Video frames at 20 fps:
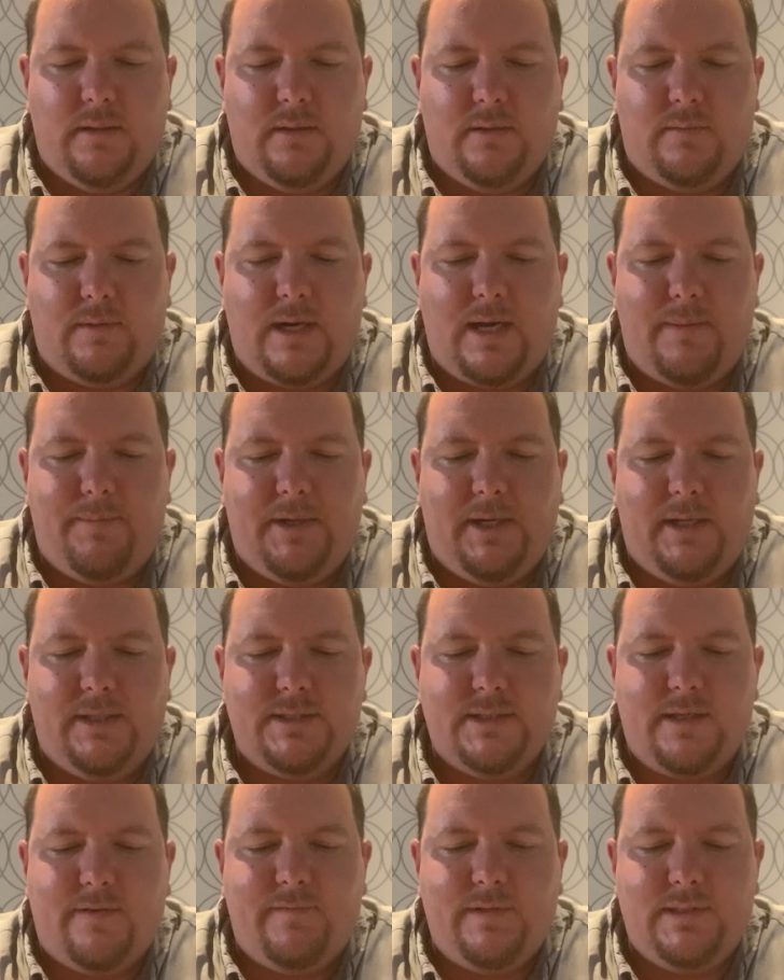wrapping it
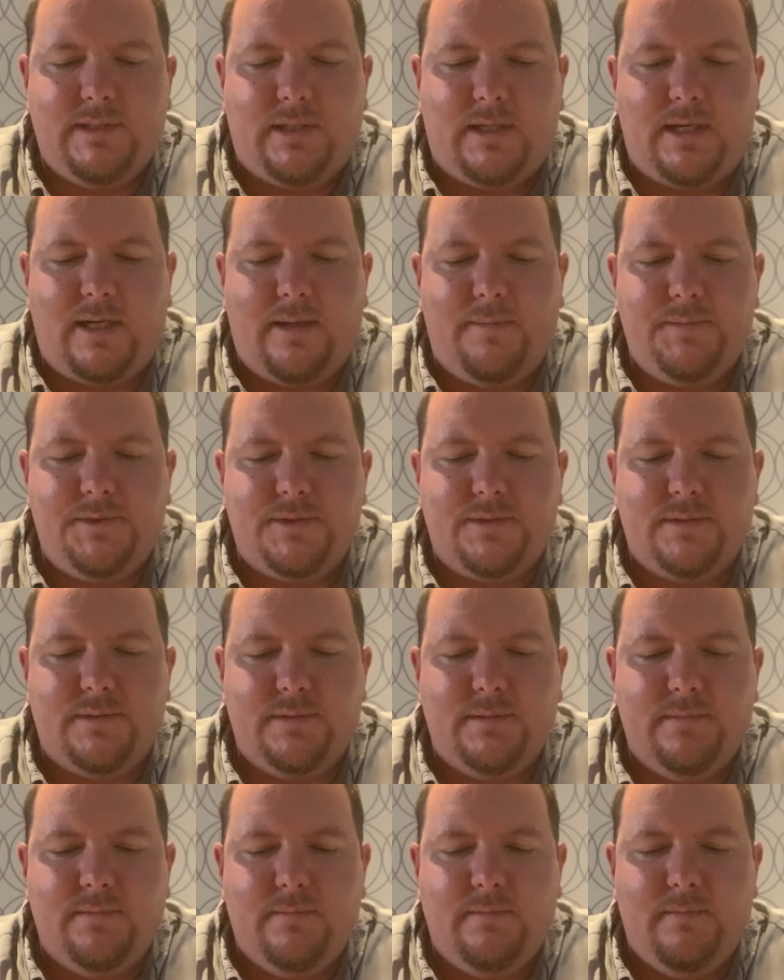7 times,
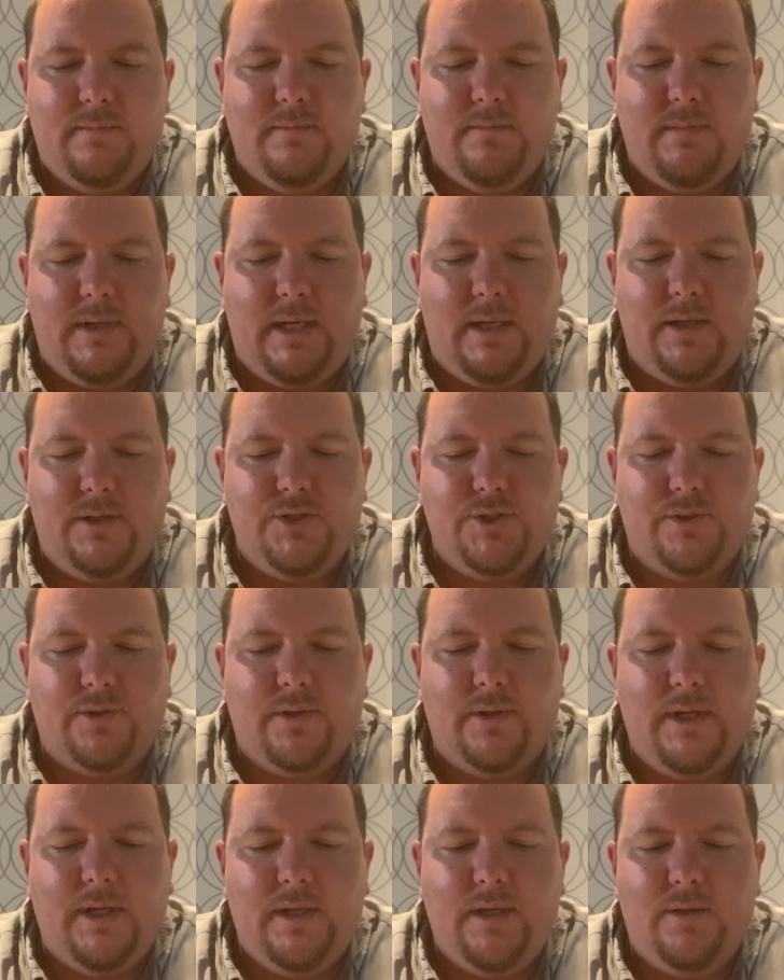making
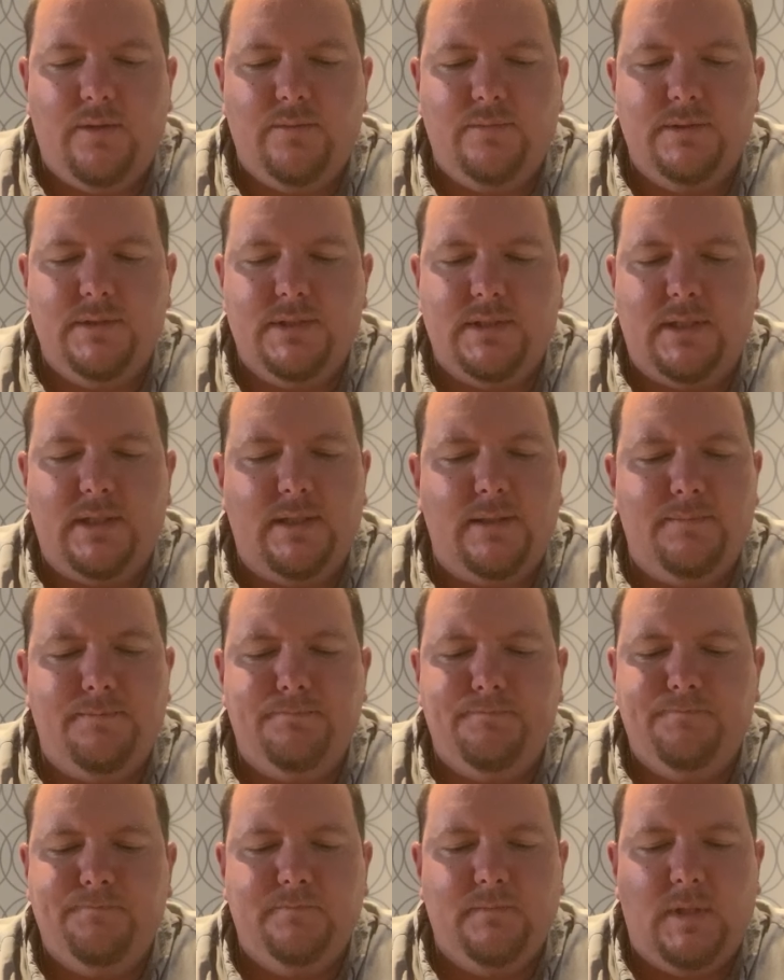sure you don't,
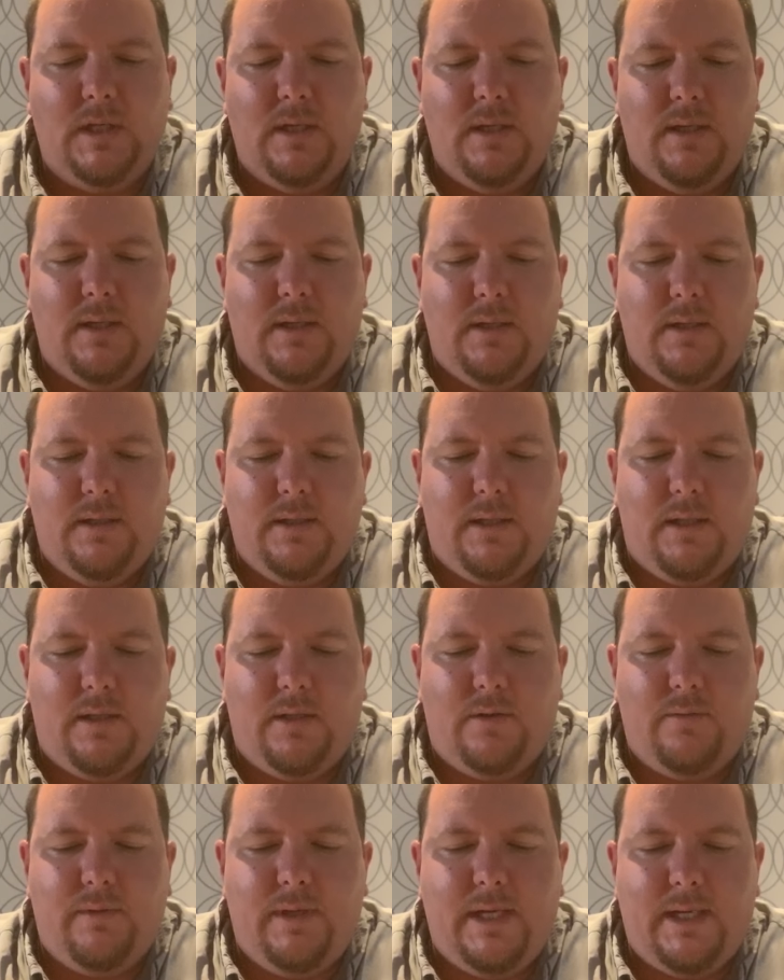
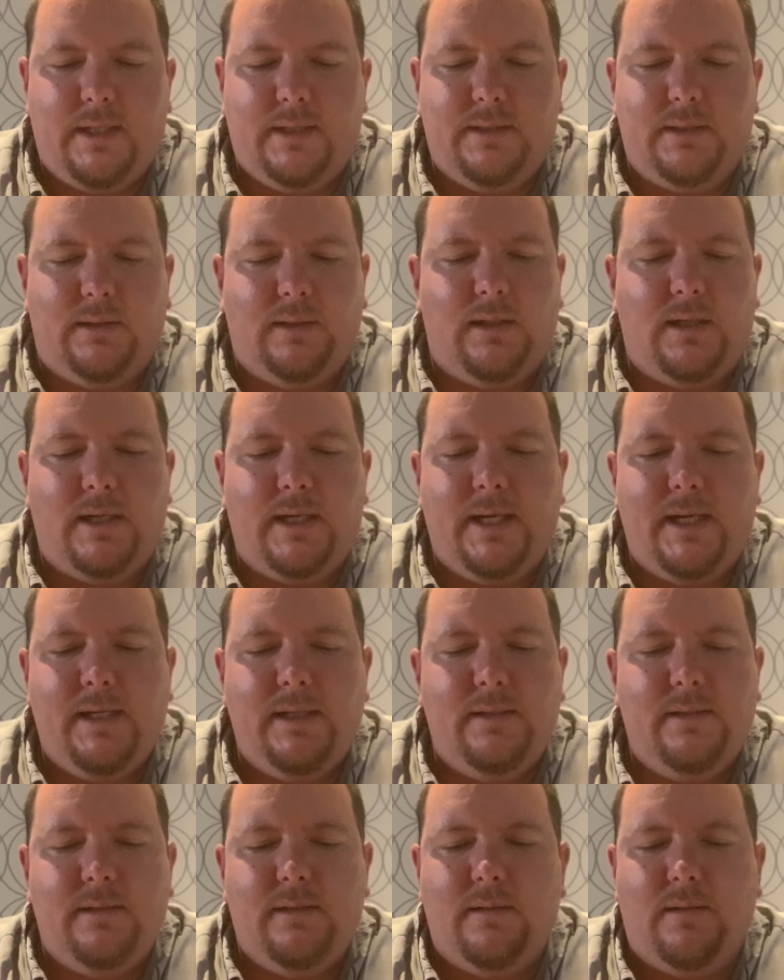nick the
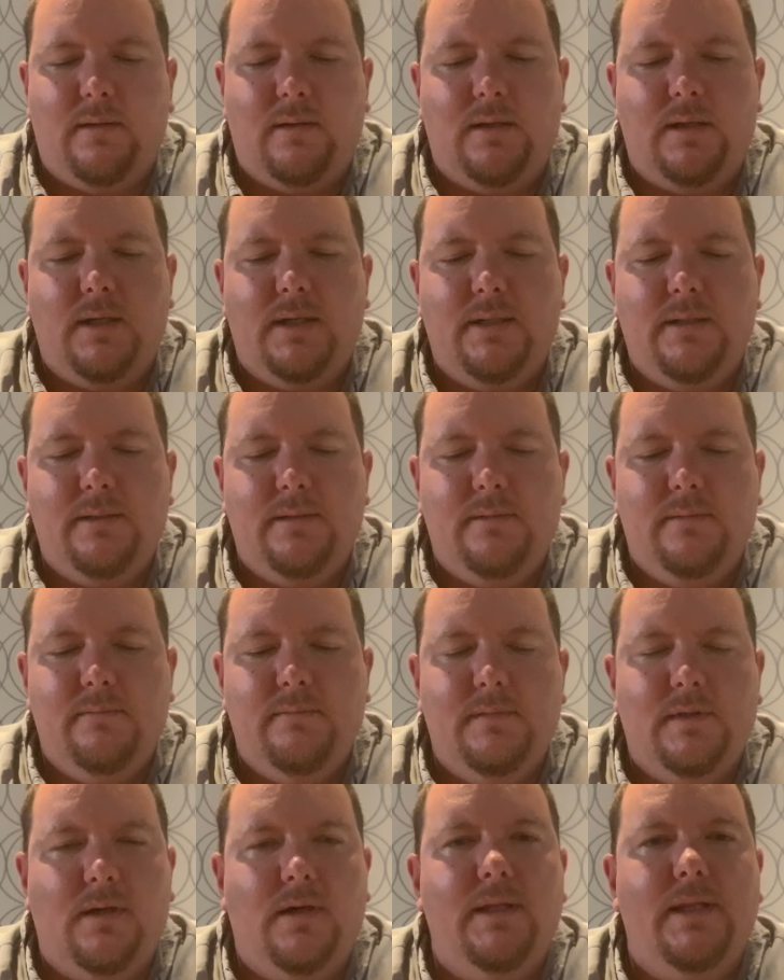line on
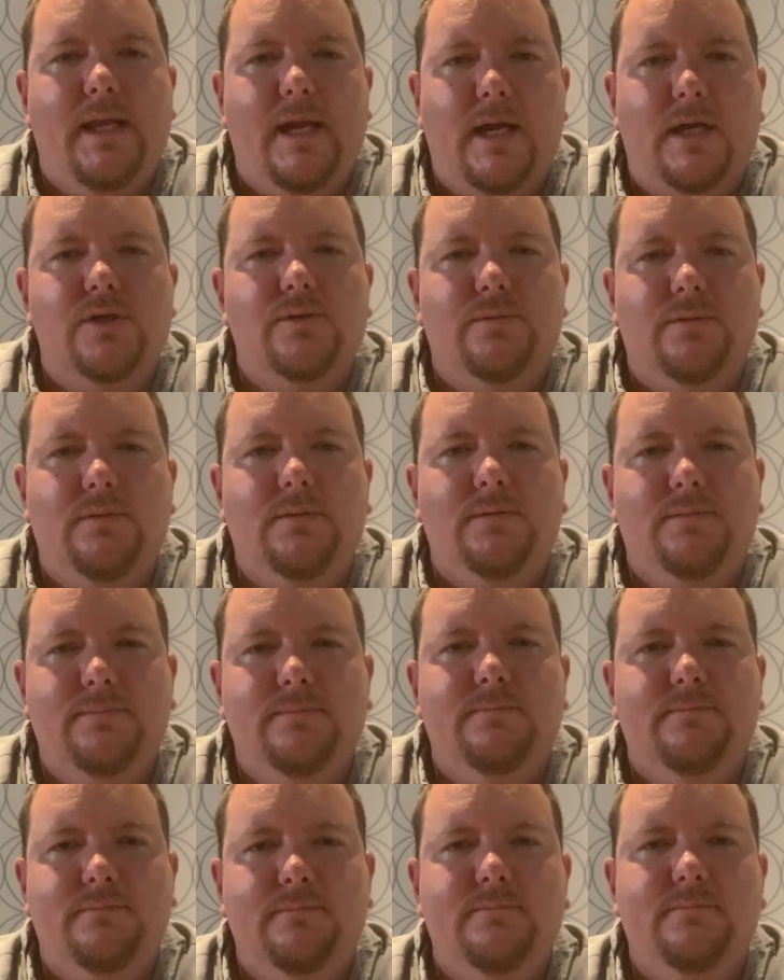the actual,
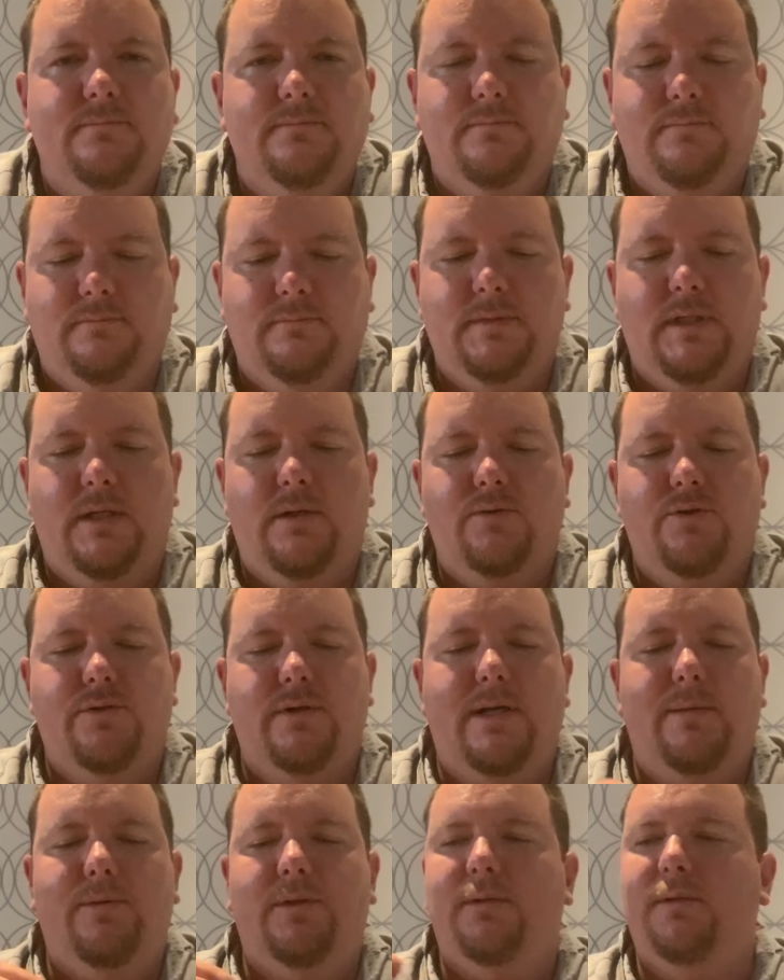
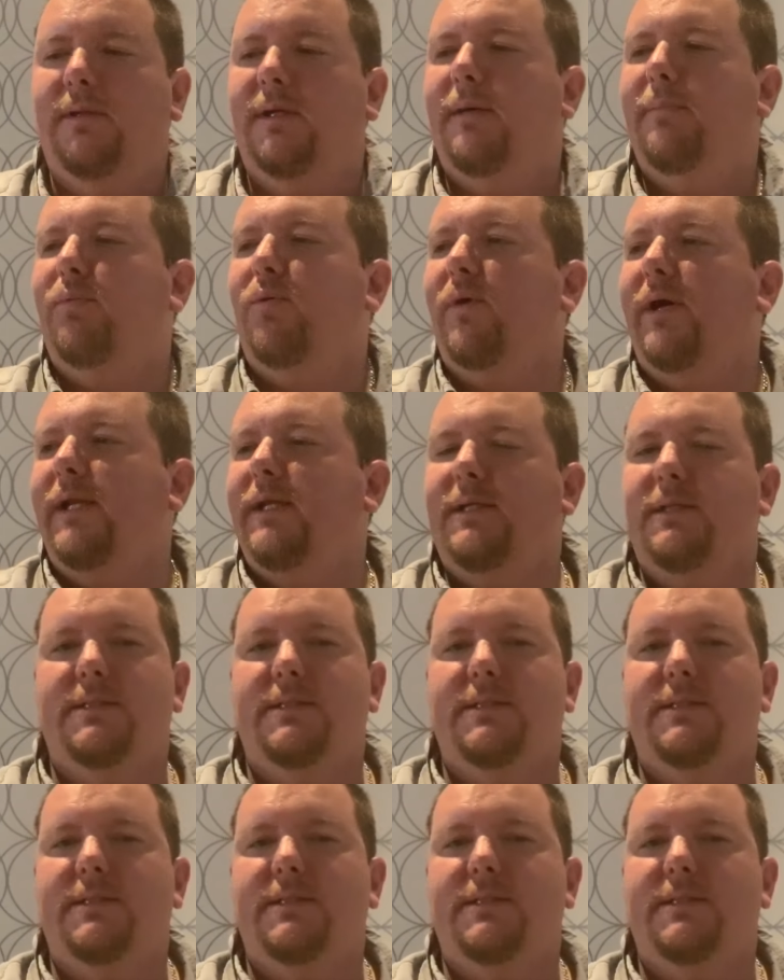treble point